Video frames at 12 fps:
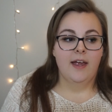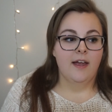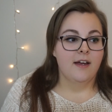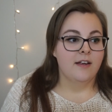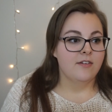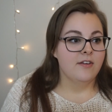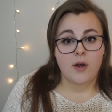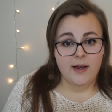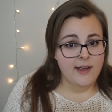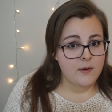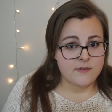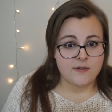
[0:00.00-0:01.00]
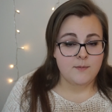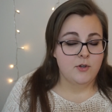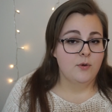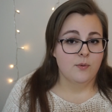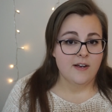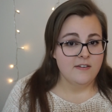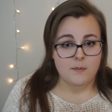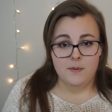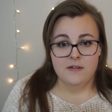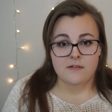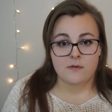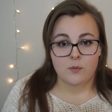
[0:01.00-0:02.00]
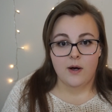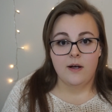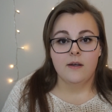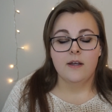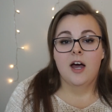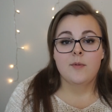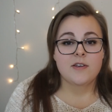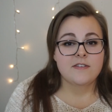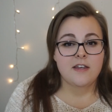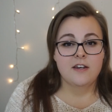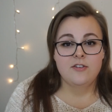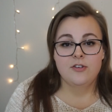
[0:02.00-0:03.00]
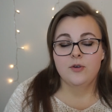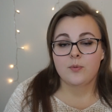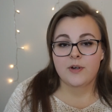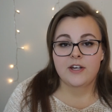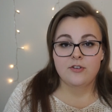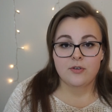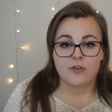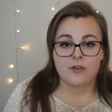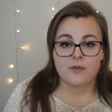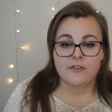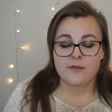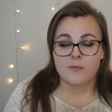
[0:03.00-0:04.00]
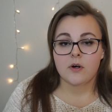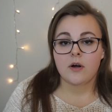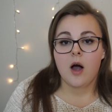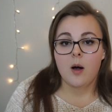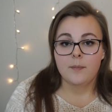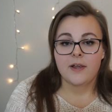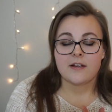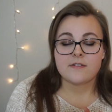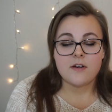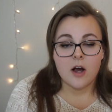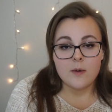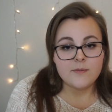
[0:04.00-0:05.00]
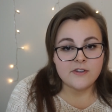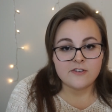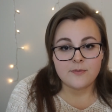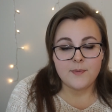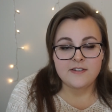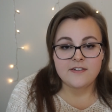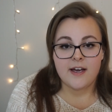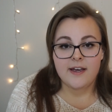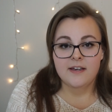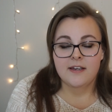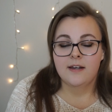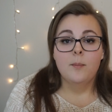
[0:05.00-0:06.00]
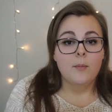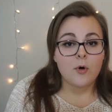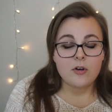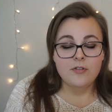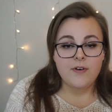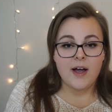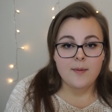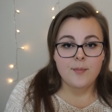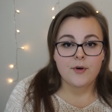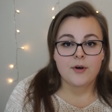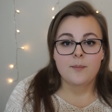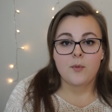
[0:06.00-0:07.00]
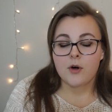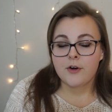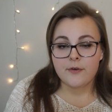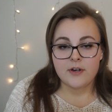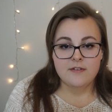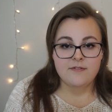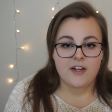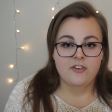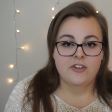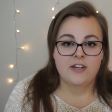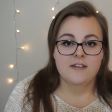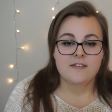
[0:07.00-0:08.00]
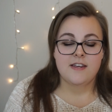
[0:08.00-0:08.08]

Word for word: and trying out some new recipes as well. I'm excited to reintroduce some more complex carbs into my diet, more fiber, more green veggies,